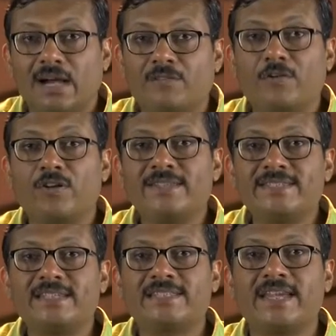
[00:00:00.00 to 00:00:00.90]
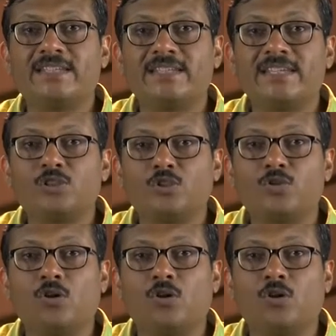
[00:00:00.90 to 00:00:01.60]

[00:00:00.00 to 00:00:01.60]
A forensic scientist should